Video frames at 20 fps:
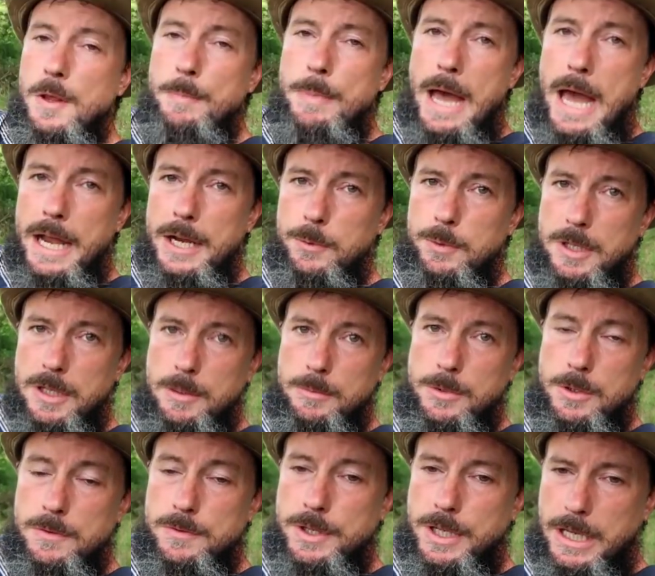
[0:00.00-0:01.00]
nother paddock we
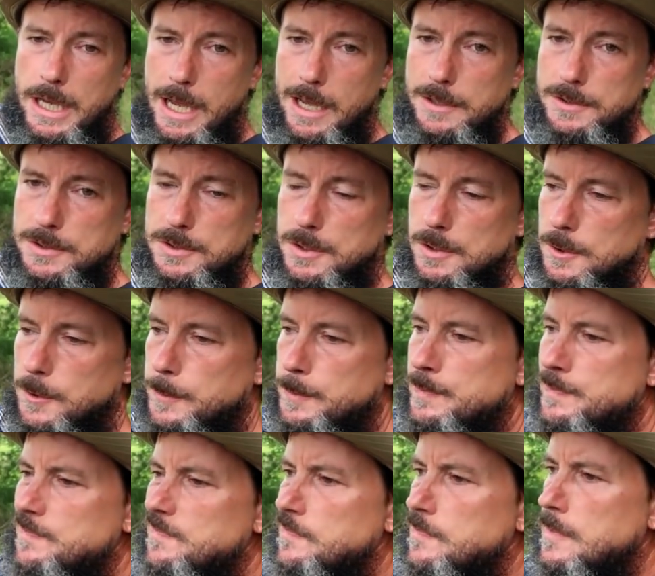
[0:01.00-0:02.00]
can move the cows to.
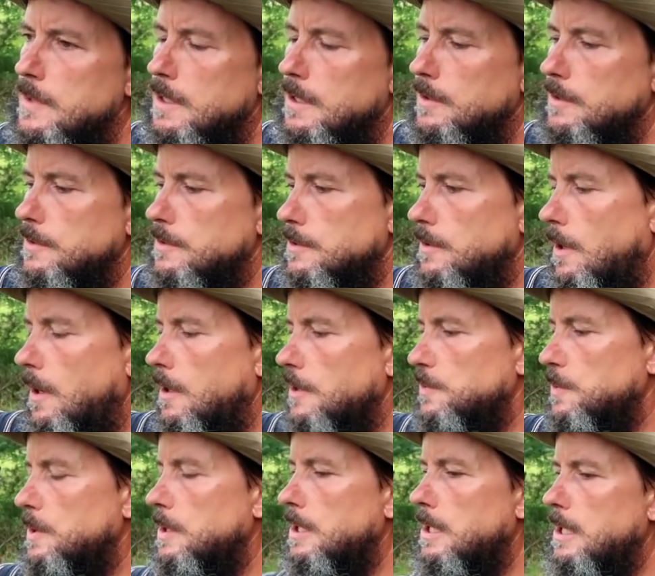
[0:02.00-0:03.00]
So
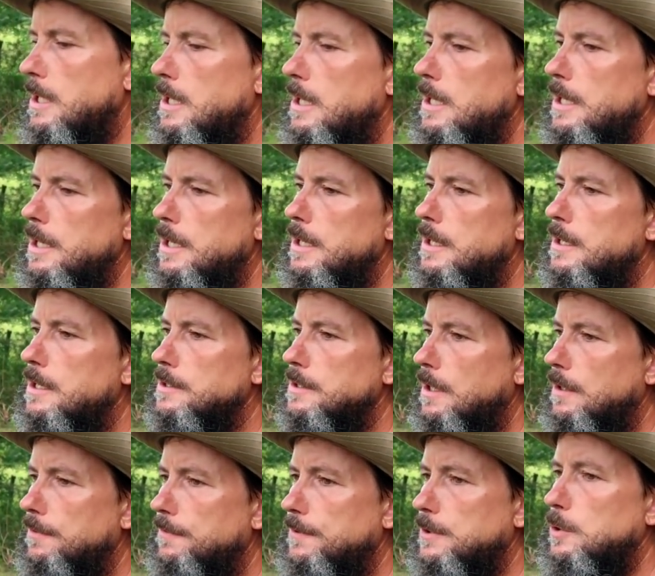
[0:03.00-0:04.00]
all we need
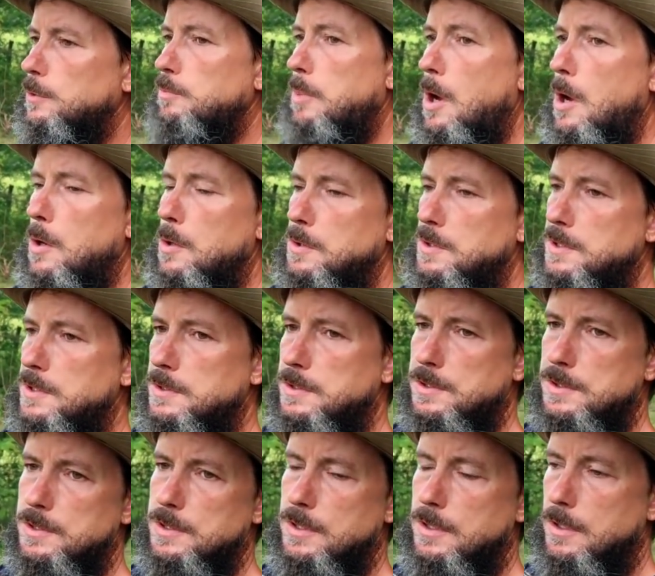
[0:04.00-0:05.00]
is a few
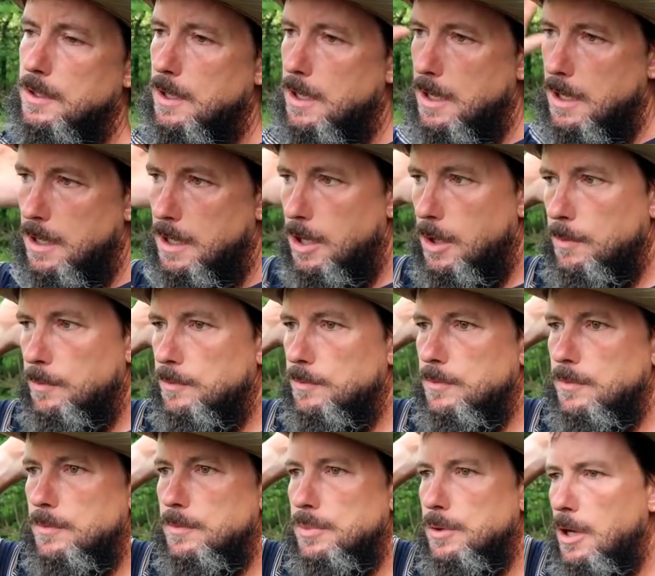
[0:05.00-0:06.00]
posts, um,
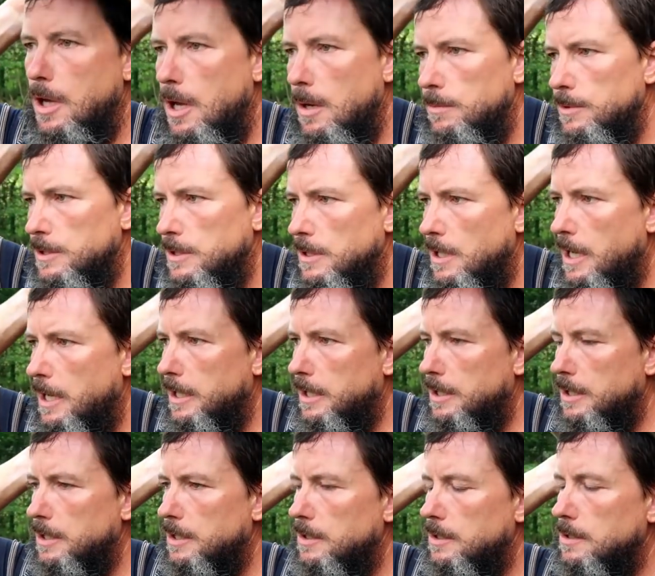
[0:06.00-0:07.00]
probably
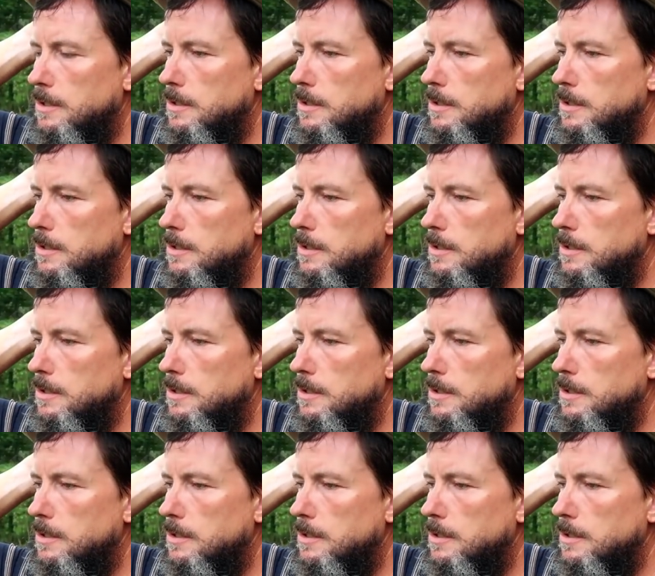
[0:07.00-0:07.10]
like